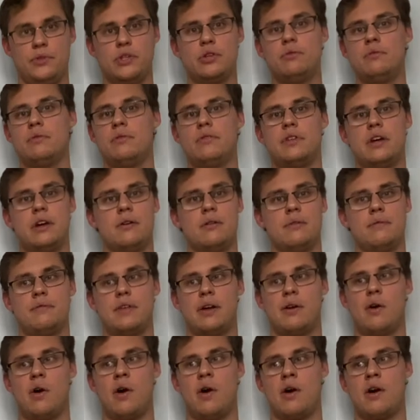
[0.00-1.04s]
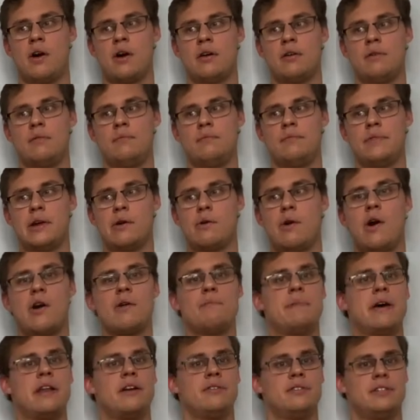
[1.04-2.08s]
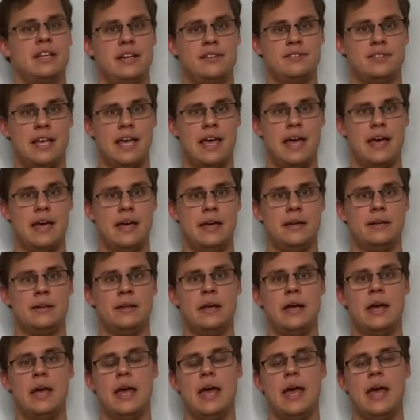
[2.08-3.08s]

You, there, there are, there are better days ahead.